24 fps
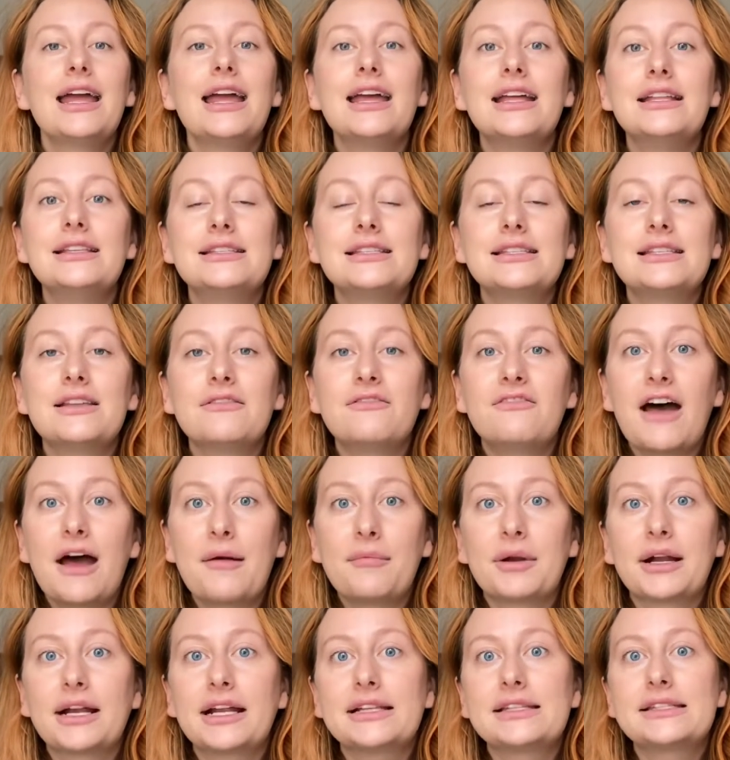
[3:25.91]
It's the
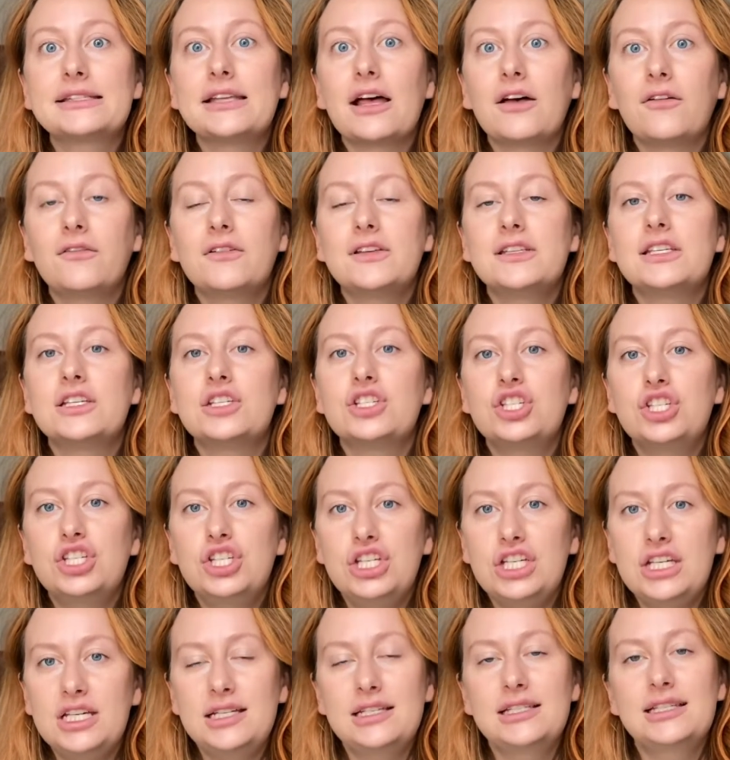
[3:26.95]
fabric itself is a
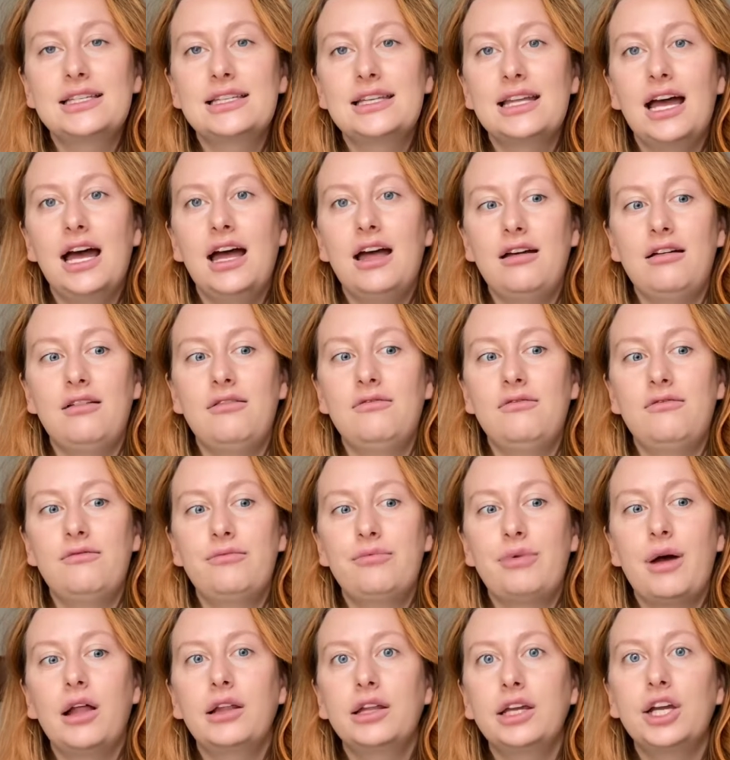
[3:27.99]
sheet of
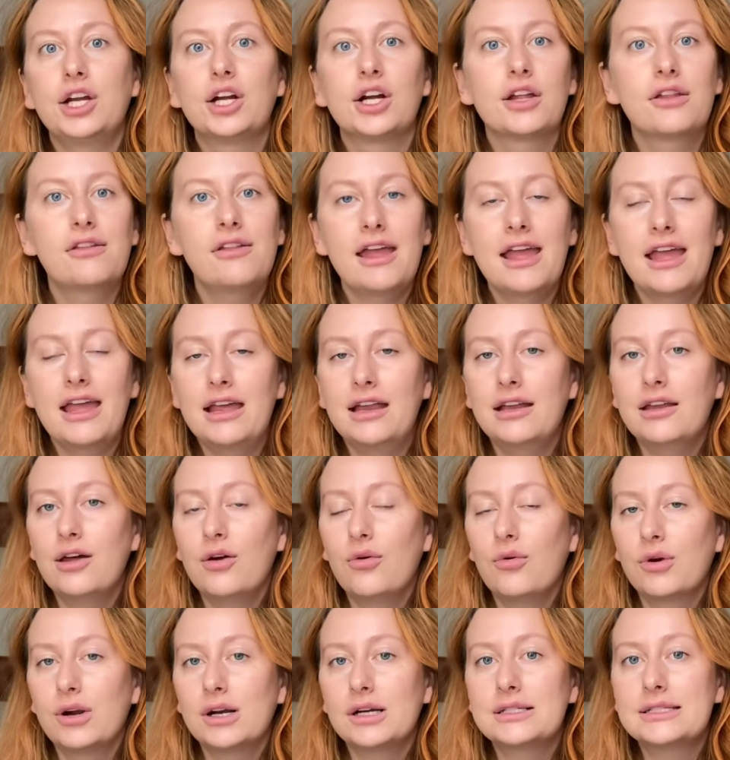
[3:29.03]

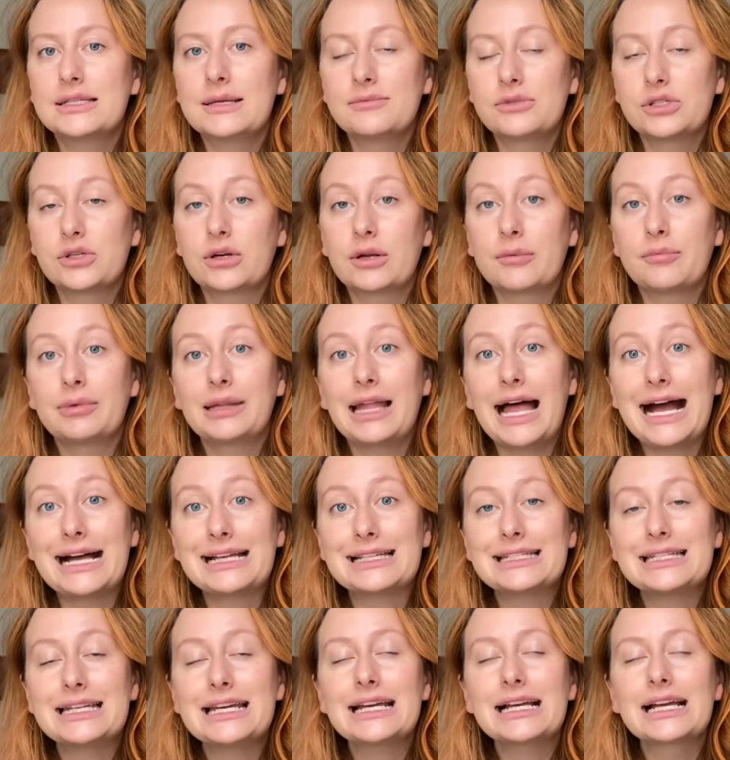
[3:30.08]
polyurethane or some sort of
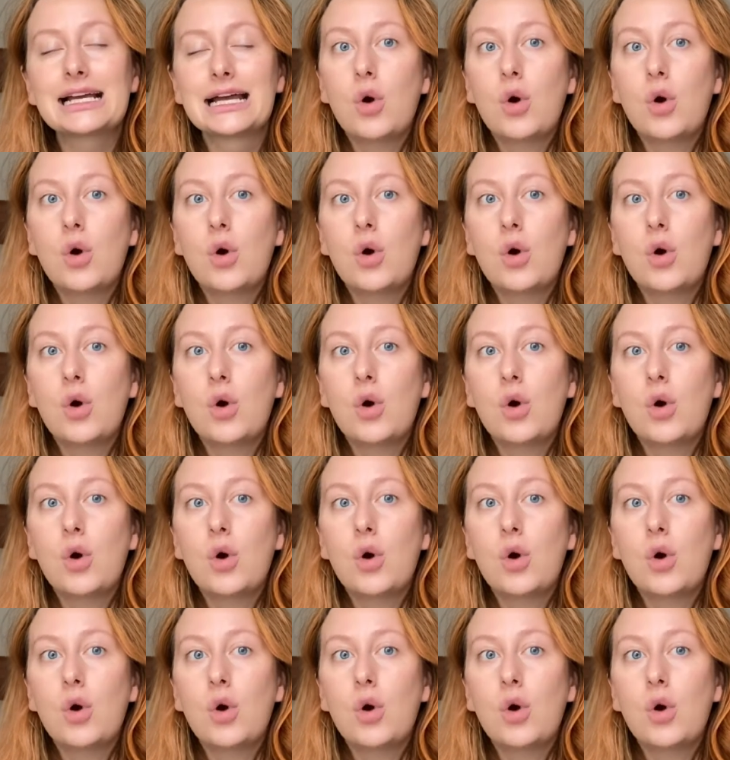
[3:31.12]
plastic.